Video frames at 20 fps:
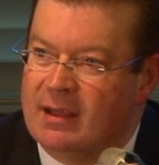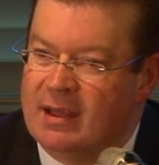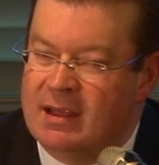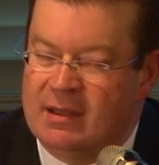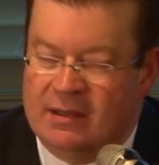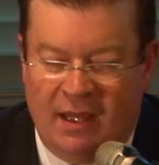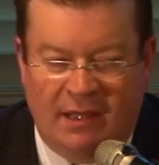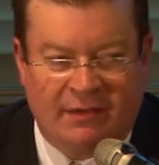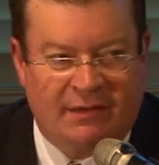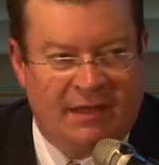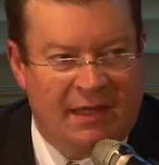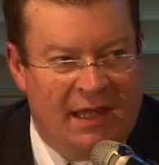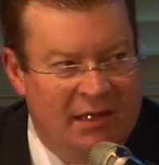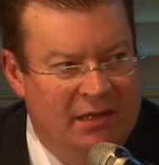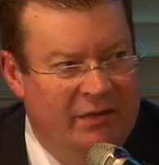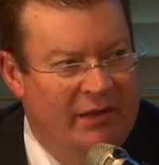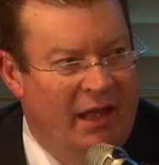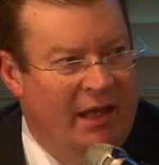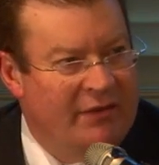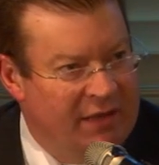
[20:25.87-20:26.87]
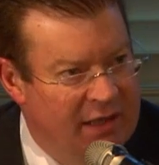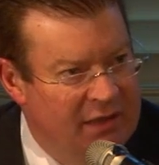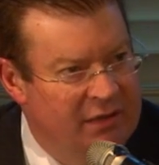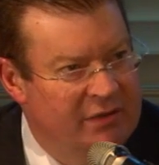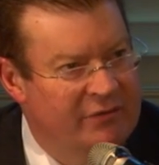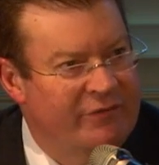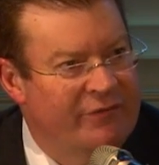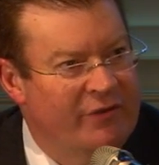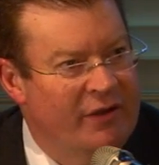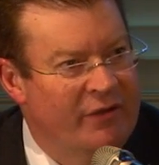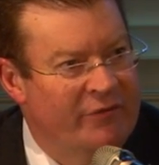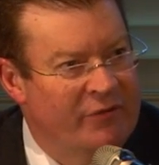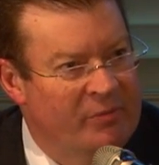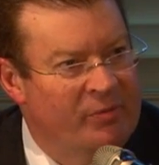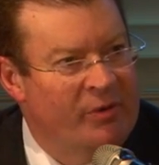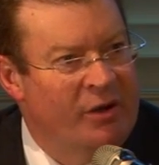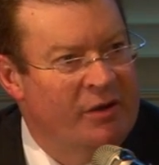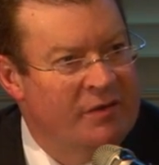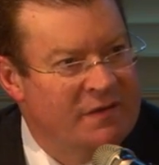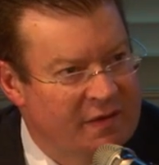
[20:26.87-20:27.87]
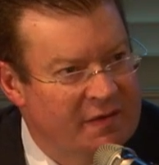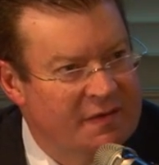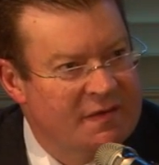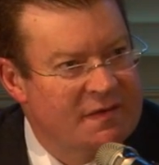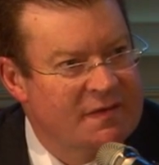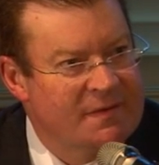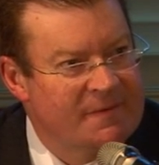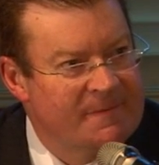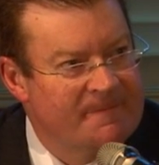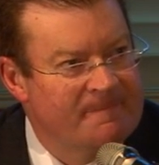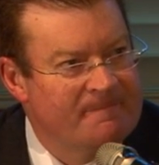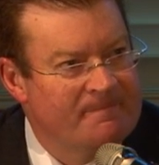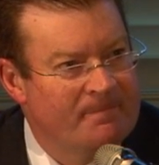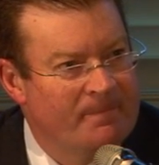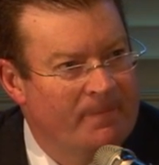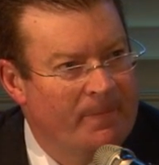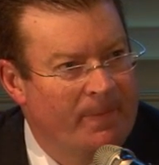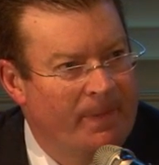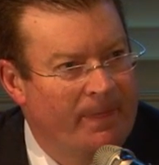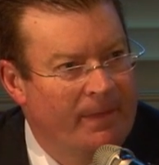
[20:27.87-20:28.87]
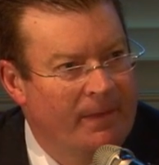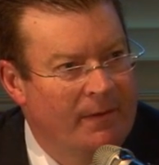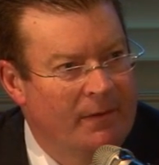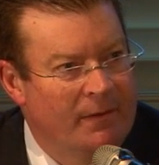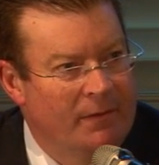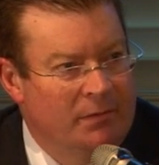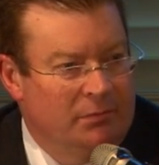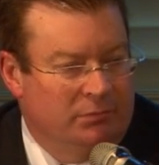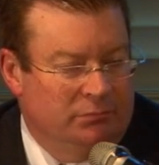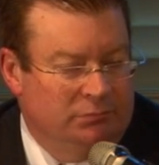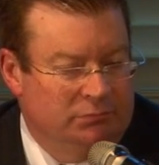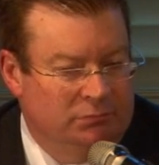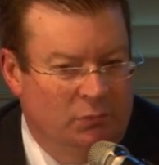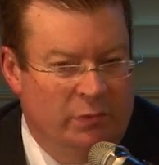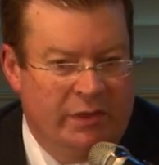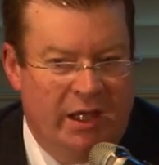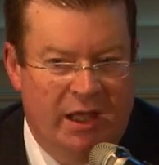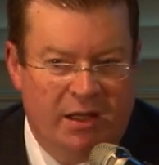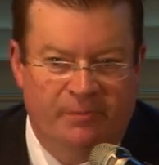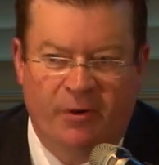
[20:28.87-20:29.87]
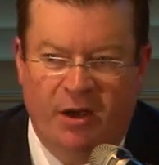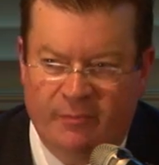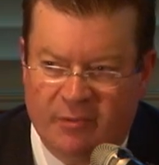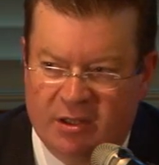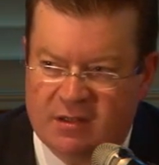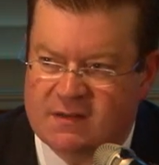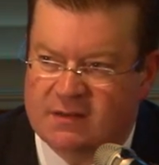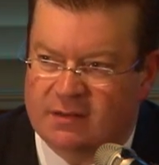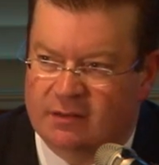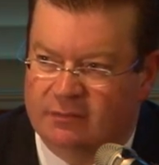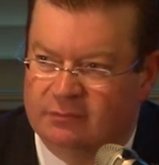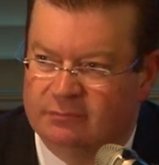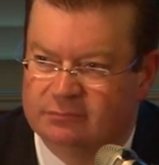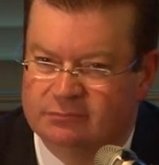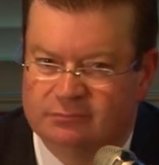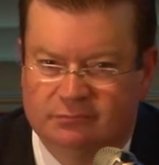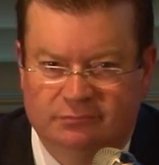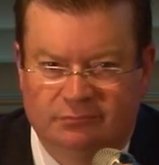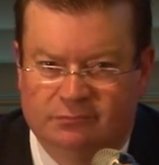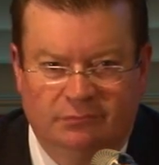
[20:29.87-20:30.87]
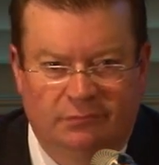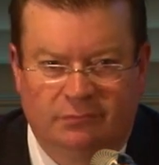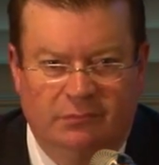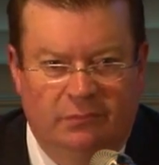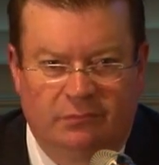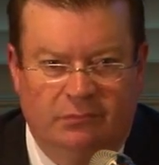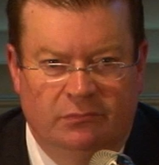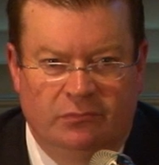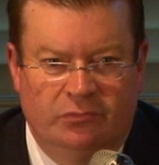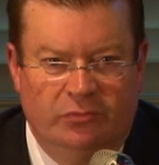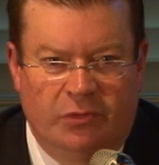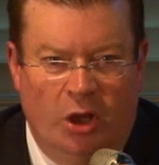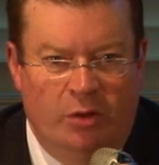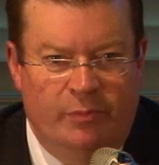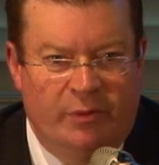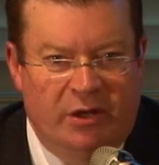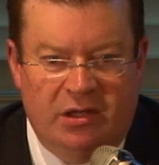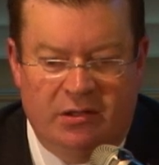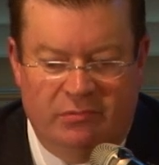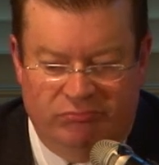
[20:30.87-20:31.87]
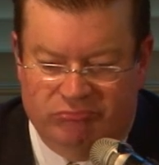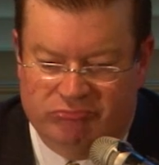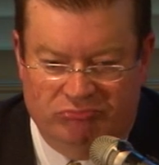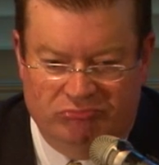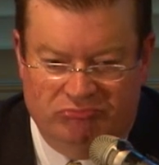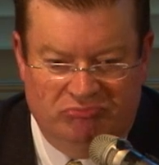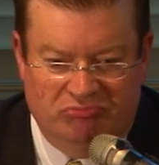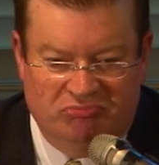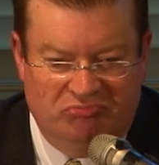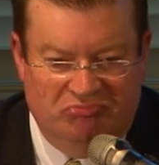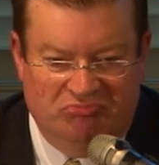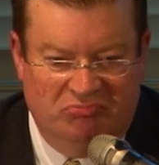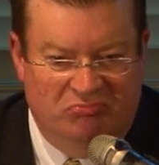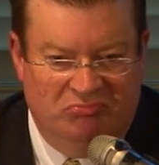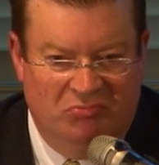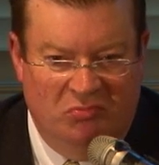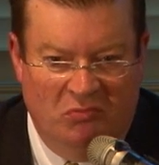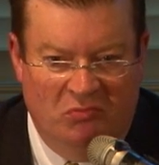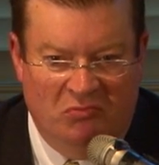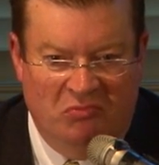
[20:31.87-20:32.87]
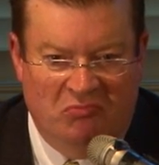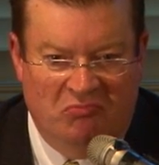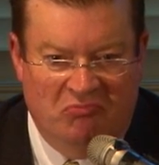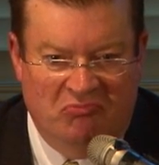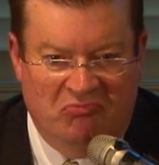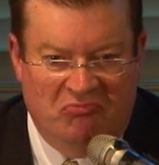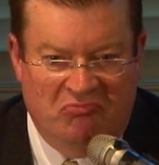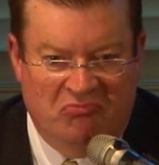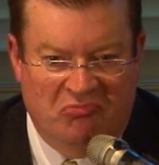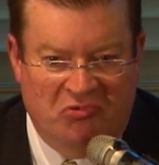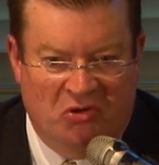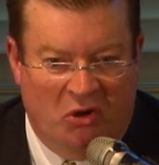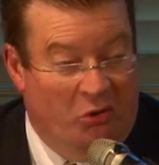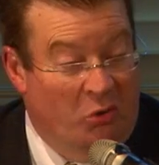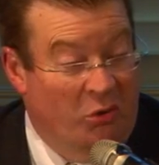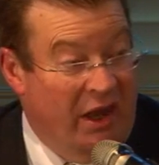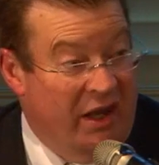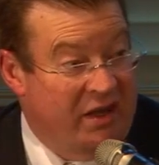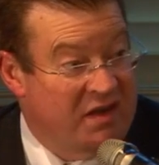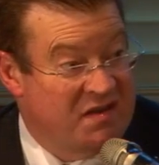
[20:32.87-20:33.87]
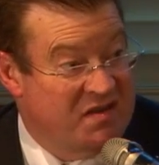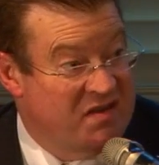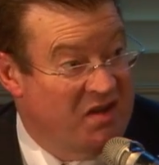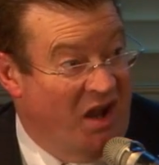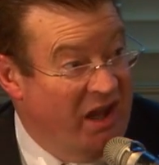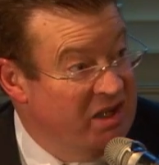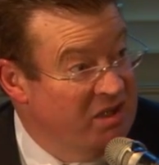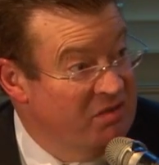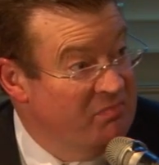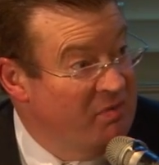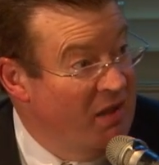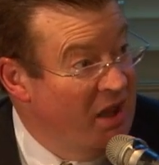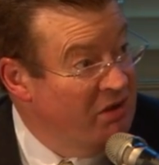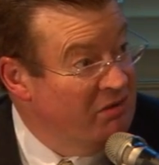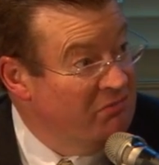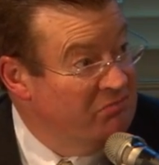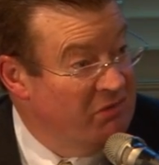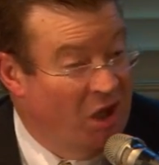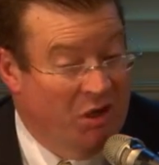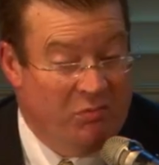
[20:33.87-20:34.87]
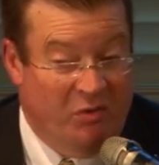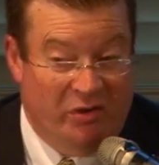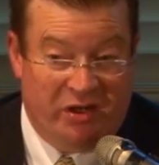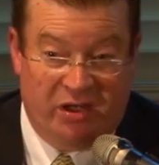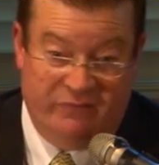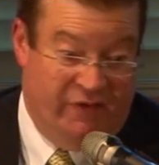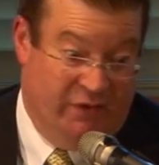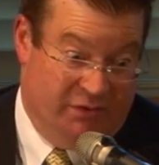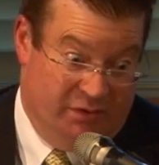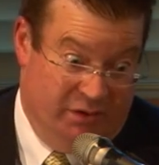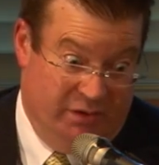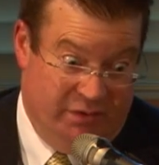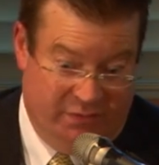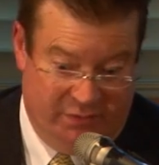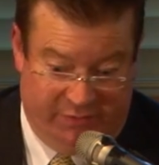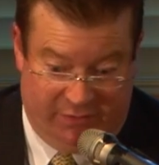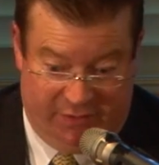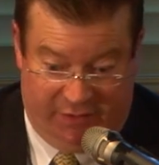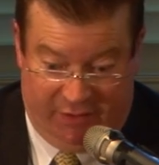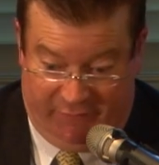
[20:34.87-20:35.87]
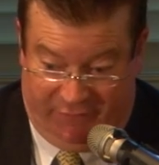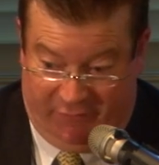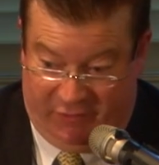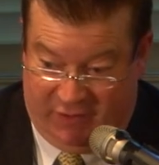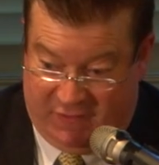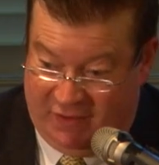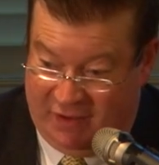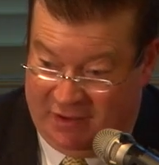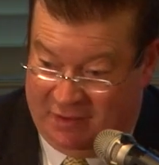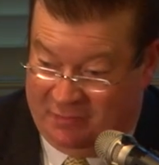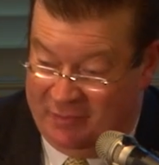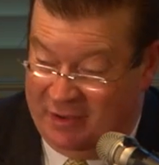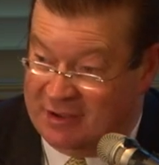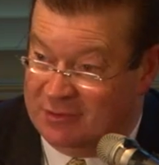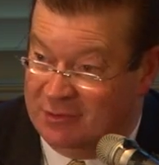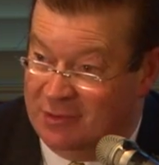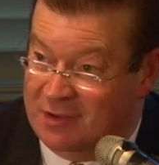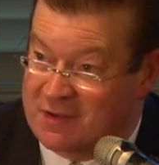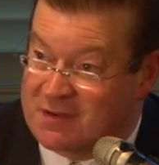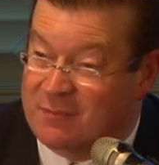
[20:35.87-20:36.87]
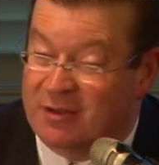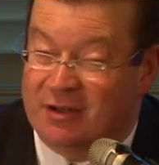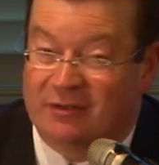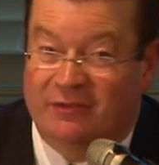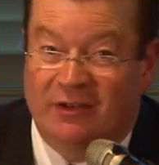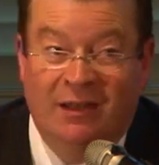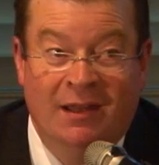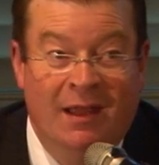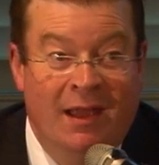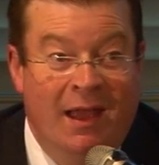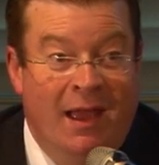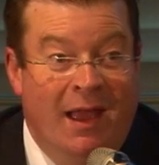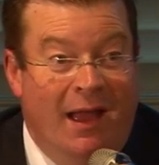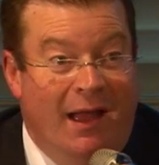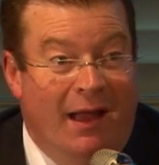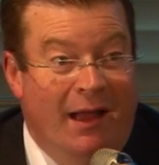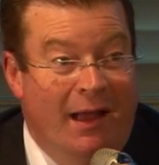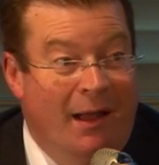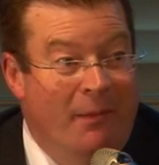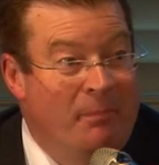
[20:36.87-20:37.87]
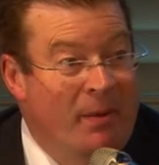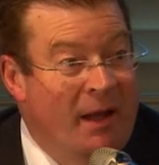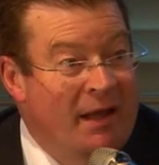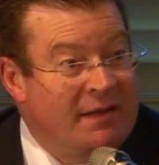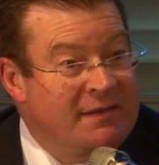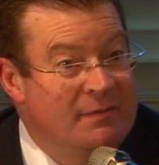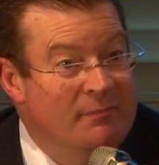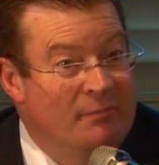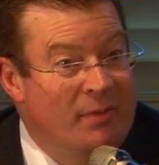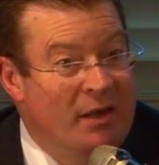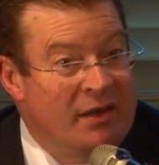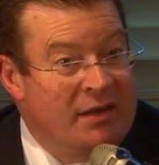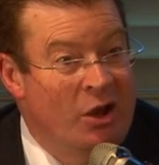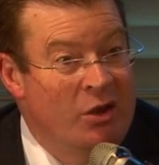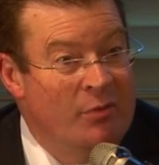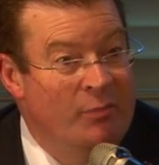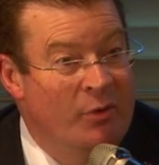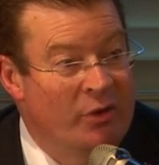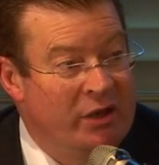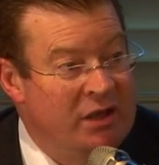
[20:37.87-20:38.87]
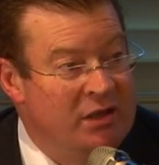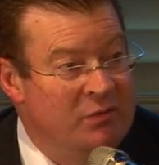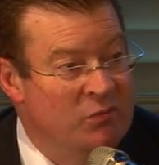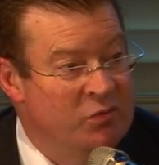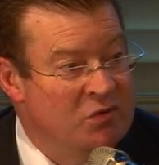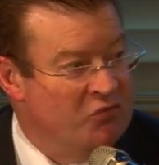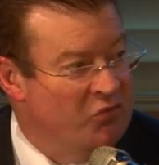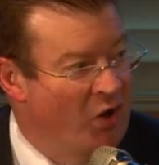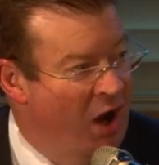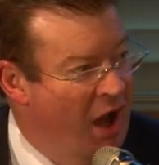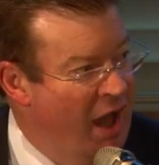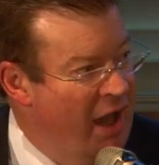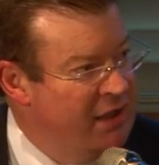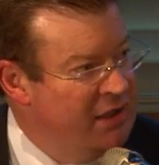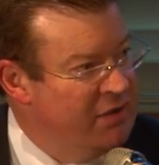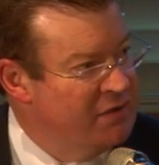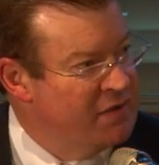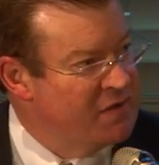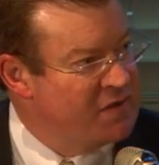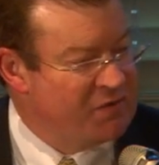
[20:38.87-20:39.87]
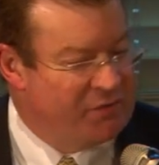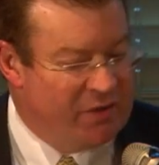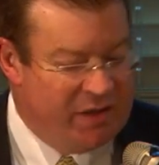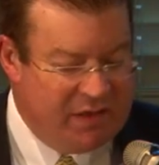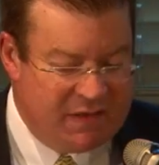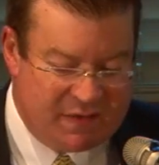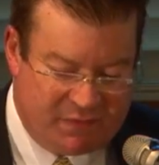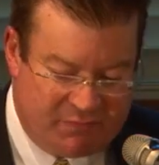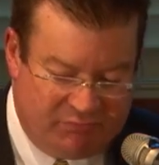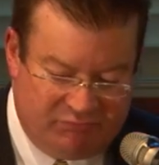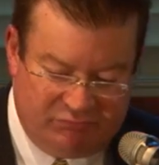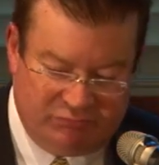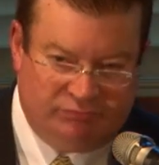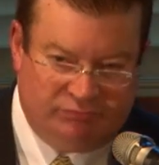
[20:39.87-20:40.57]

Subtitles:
at the end of the process, we had a Prime Minister. Nobody got all that excited about it. Nobody, in fact, I didn't get very excited about it at all, as a matter of fact. But nobody was rioting in the streets.